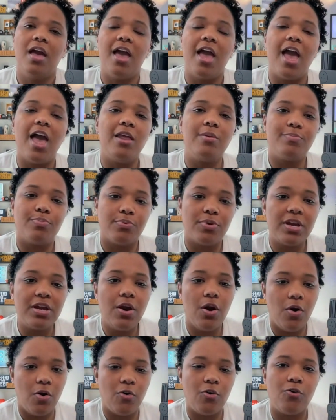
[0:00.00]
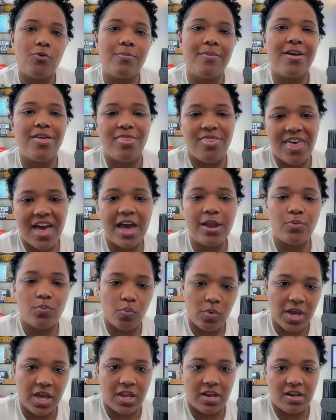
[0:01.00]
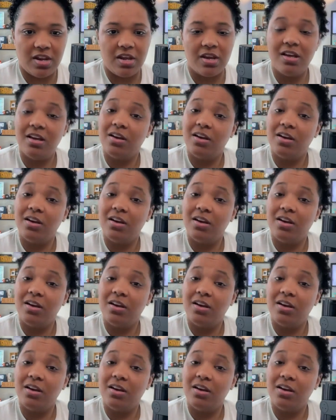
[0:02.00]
and bring home that win.